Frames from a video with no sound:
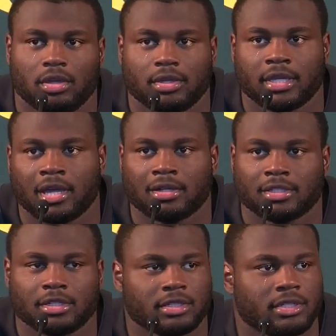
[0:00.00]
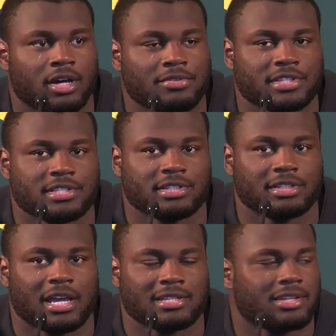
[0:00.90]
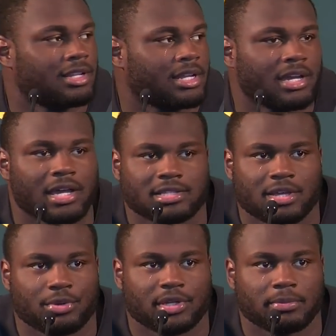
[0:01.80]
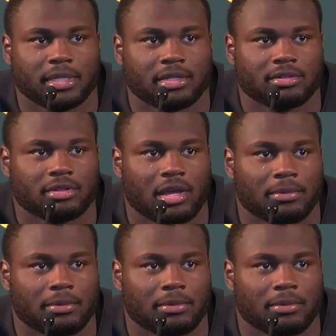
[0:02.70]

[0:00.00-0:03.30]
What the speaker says: Yeah, out there in the offseason, I saw a lot of guys that were committed.